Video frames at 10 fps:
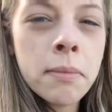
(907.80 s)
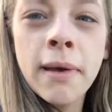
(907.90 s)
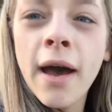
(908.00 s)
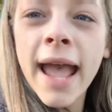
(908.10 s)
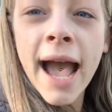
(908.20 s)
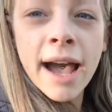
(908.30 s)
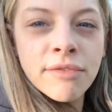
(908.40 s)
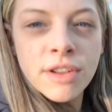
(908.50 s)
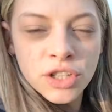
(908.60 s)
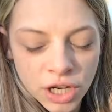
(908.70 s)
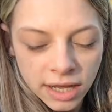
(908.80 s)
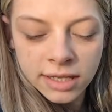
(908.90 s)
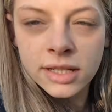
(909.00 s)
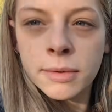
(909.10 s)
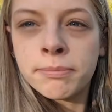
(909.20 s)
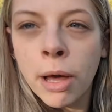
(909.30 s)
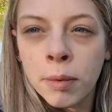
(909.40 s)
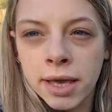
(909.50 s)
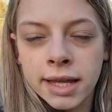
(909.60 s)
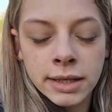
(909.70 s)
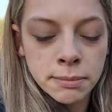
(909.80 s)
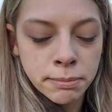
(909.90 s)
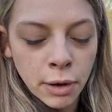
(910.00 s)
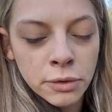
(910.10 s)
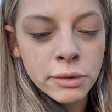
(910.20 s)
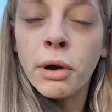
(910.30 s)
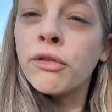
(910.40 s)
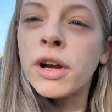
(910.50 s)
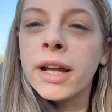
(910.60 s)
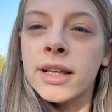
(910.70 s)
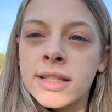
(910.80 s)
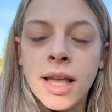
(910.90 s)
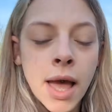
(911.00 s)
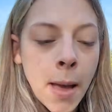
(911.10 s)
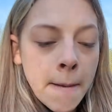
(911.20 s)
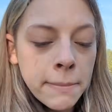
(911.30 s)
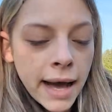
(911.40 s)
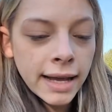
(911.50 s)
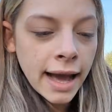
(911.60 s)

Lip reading: but I have just boated both my rigs back